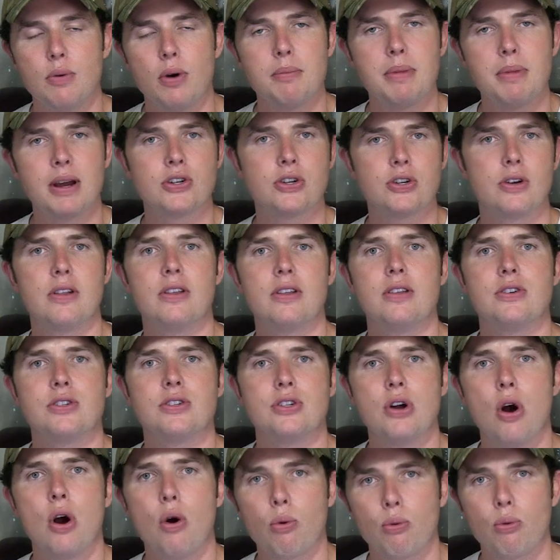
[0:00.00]
wanna make sure that
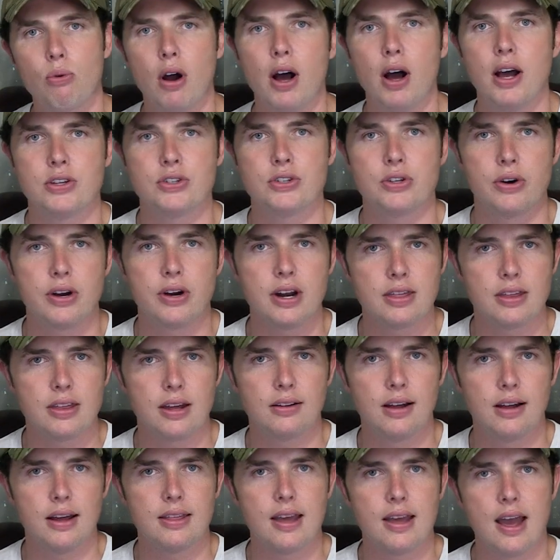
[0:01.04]
there's no rust or
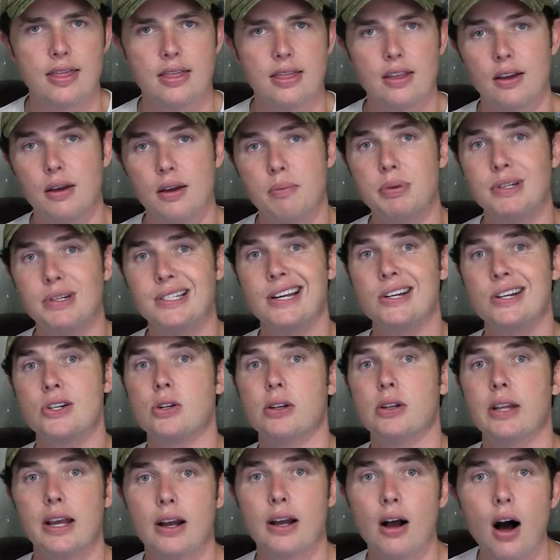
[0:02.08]
anything like that that could
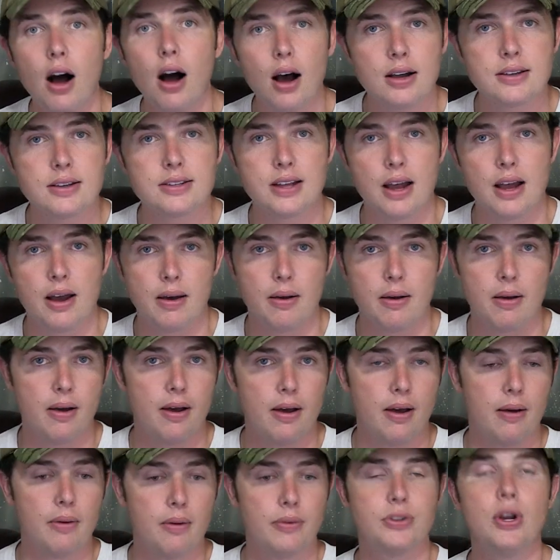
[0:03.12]
potentially cause
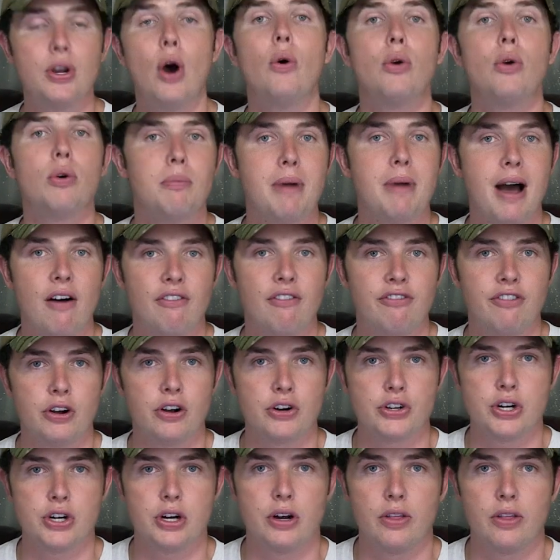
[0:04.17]
a, a total
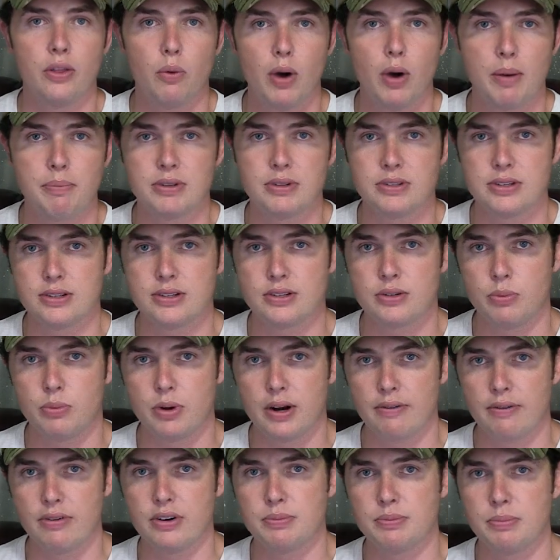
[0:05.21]
malfunction on the weapon system
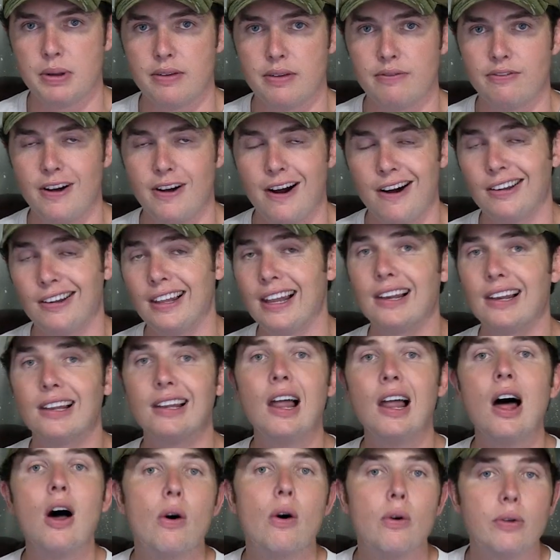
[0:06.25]
whenever it's being fired, let
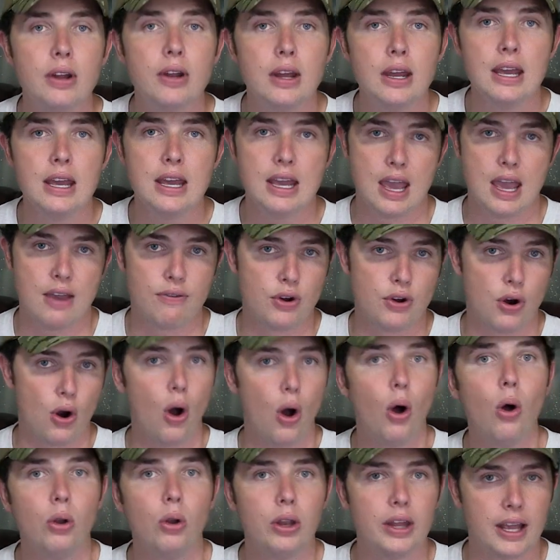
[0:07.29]
alone if you're
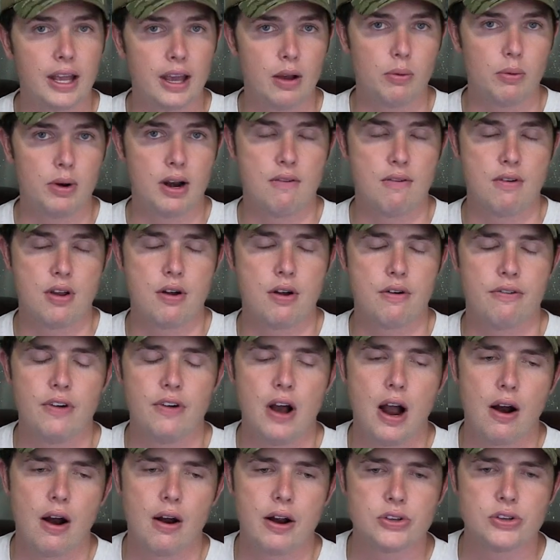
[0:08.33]
holding it whenever you're
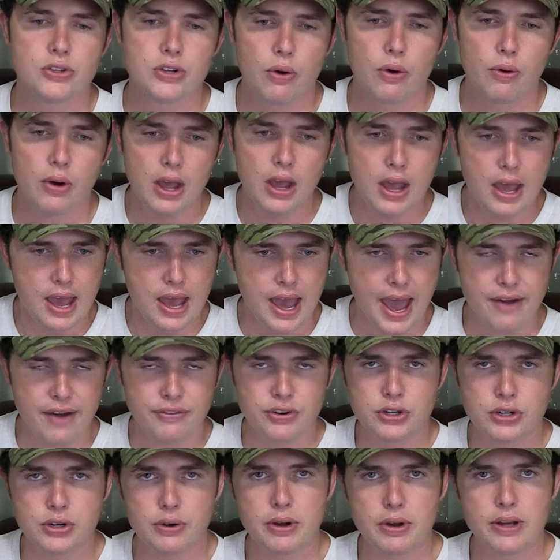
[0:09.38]
firing. So
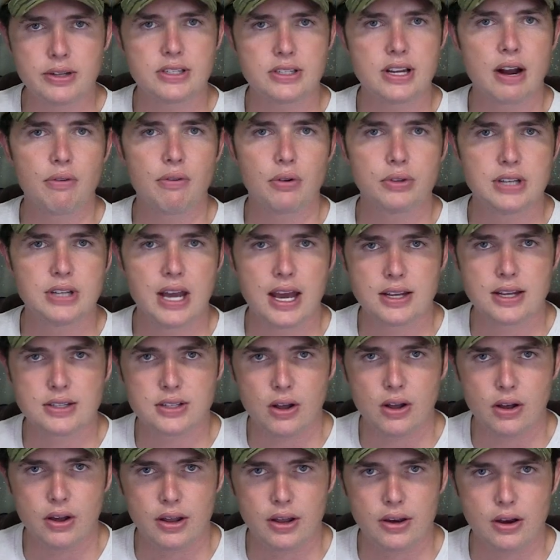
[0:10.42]
after doing several
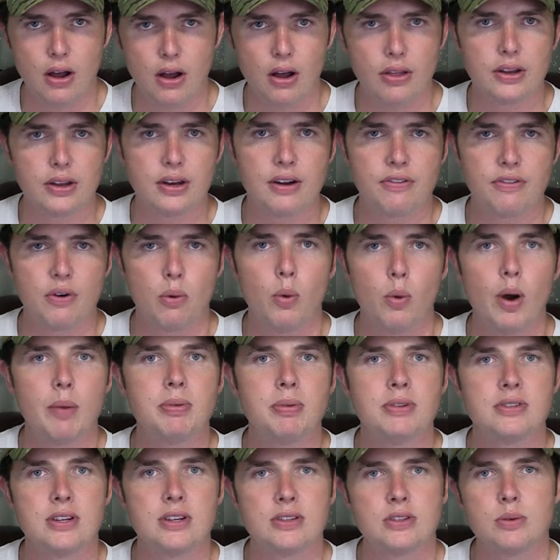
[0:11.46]
tests on all the different
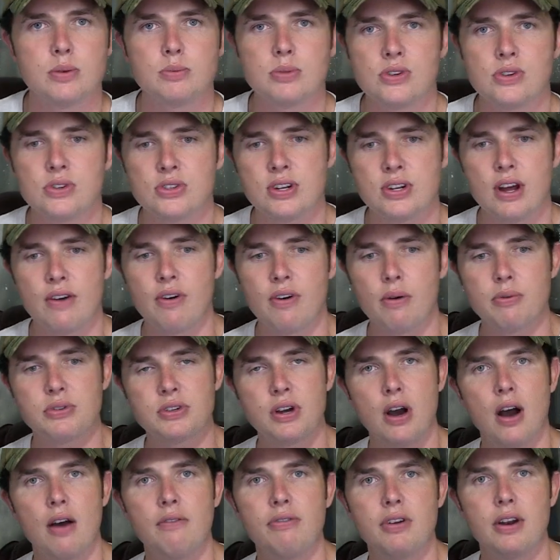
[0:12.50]
weapon systems and stuff, I was
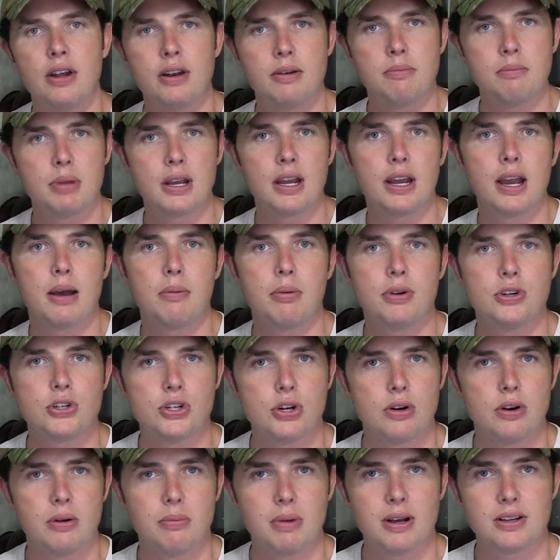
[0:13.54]
confident in being able to
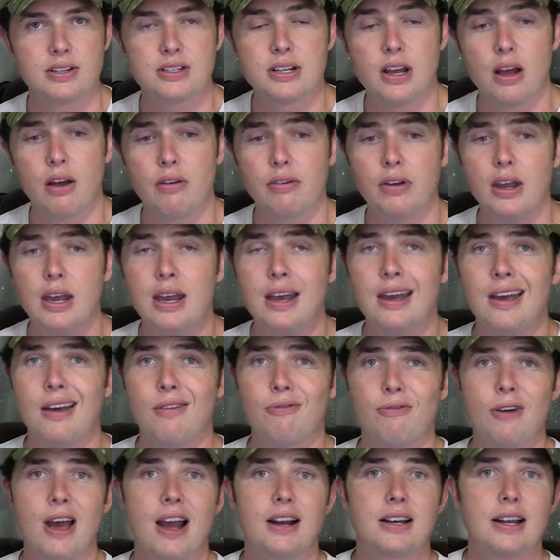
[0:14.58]
shoot it myself.
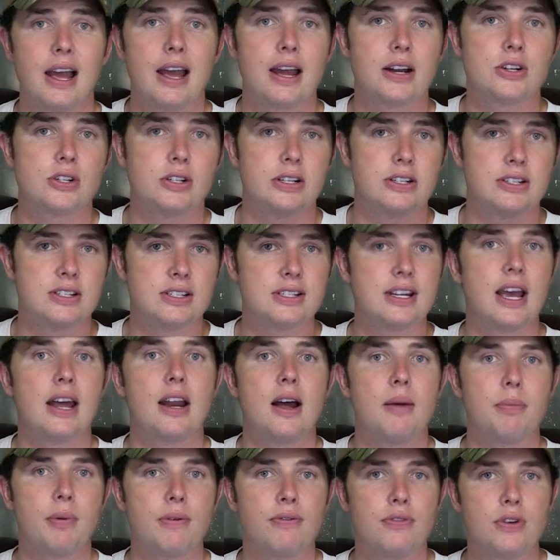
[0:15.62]
In fact, I actually set
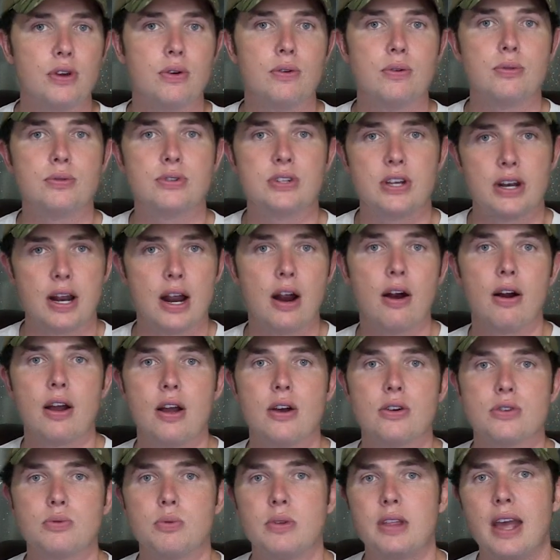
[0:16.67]
up a few
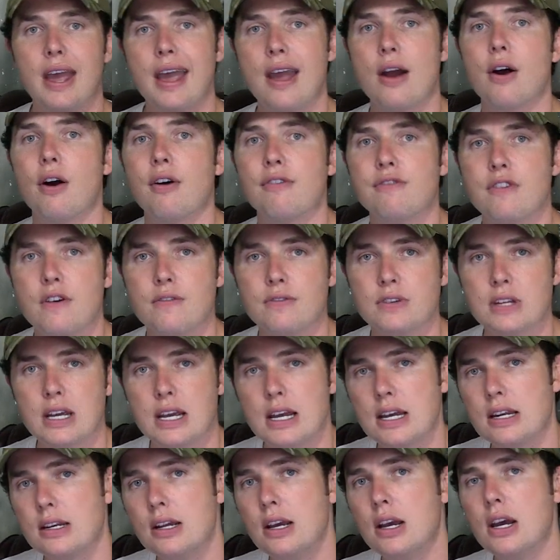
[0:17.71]
scenarios with the
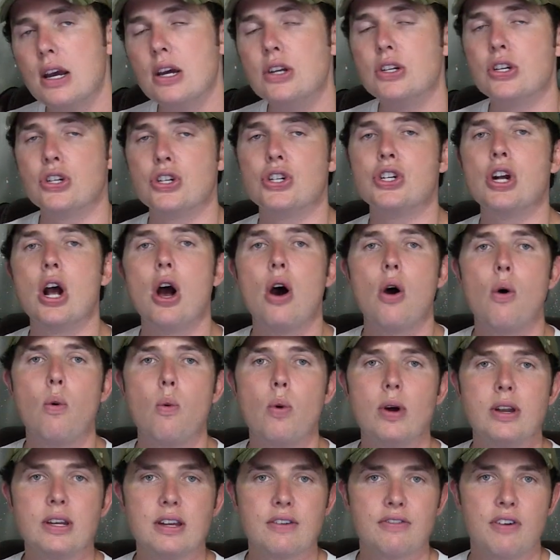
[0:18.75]
AR-15 to show
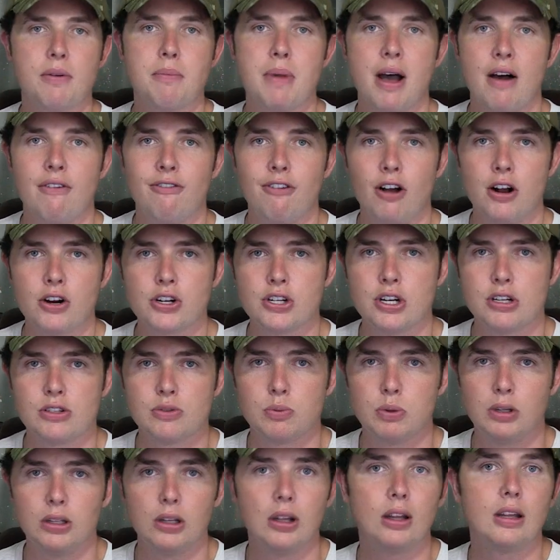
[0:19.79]
what different
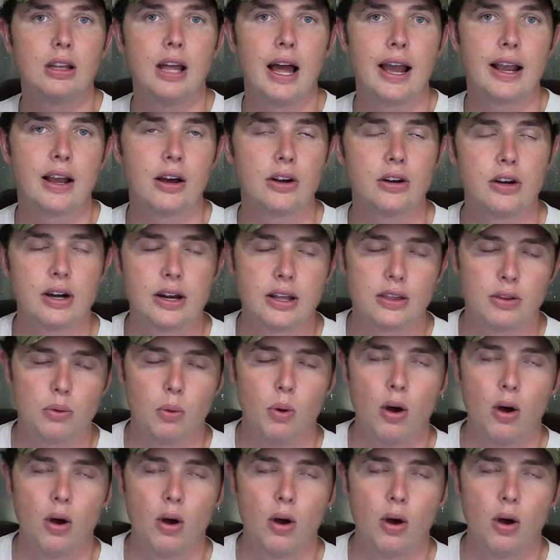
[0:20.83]
malfunctions would look like underneath the